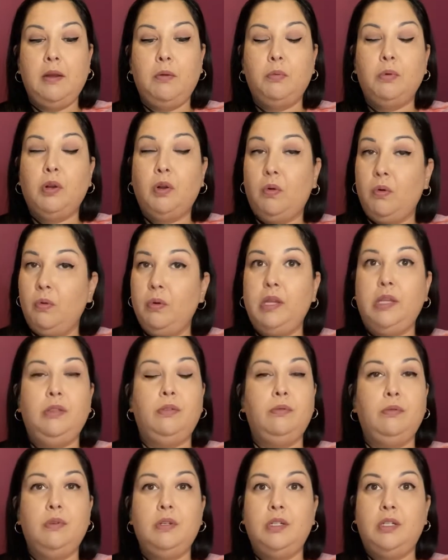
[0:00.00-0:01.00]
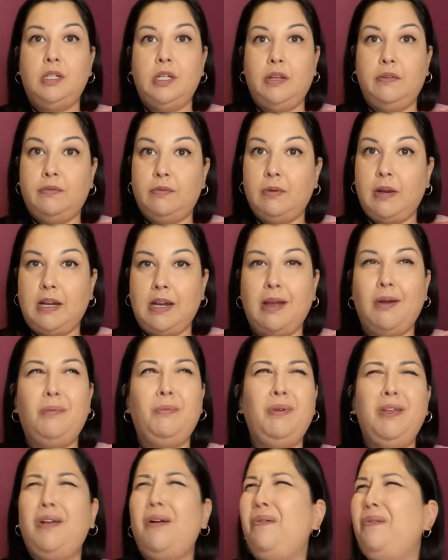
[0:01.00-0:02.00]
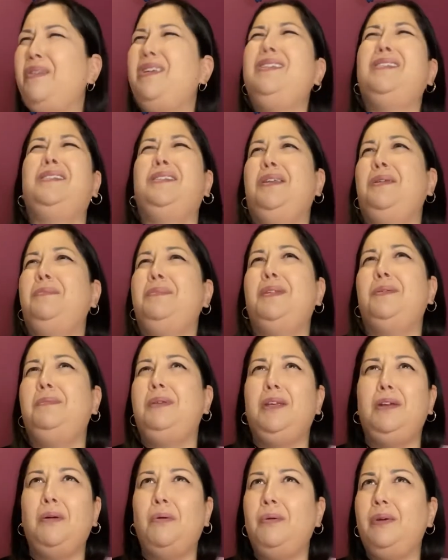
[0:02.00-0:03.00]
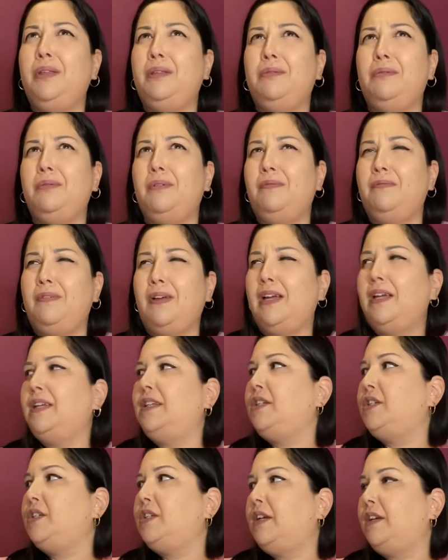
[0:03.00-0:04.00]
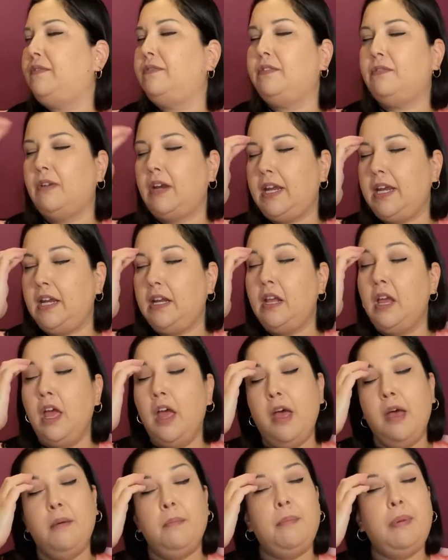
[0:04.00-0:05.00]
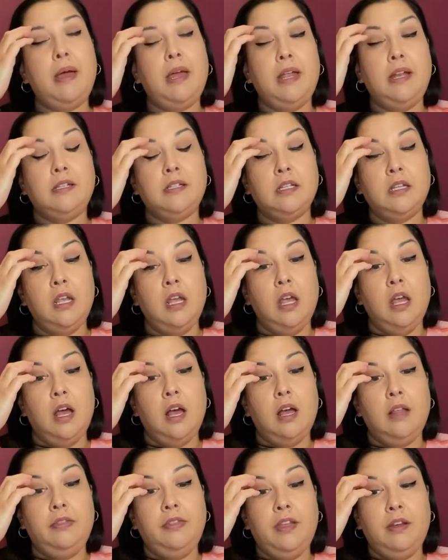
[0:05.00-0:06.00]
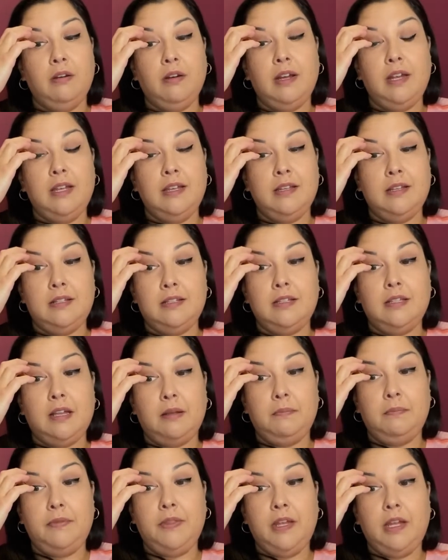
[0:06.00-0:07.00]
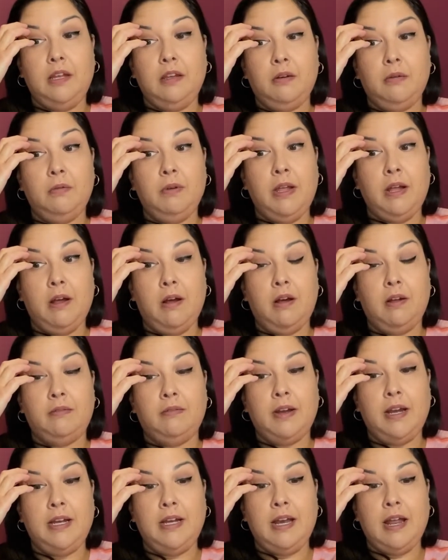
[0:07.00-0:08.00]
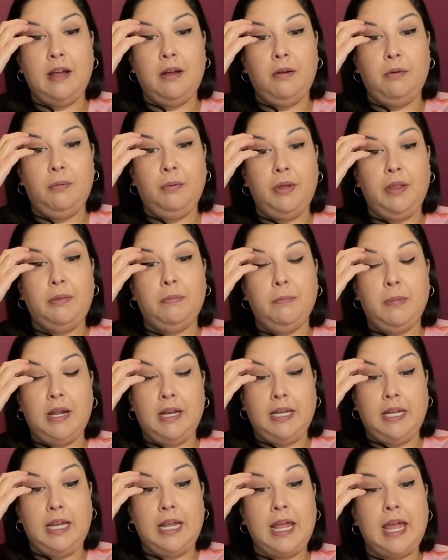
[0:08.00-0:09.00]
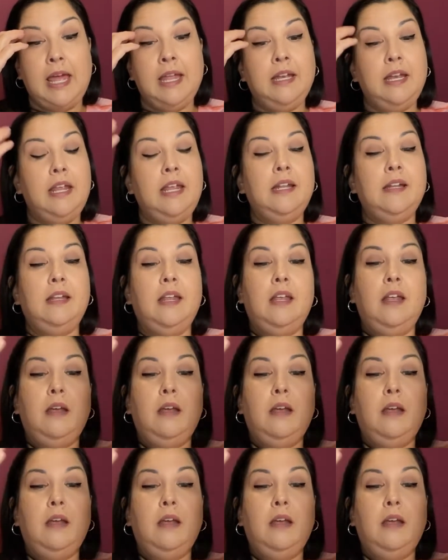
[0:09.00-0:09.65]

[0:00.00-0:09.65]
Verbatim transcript: we're going through a shift right now. We always seem to be going through a fucking shift, right? But there is something going on right now with money. And it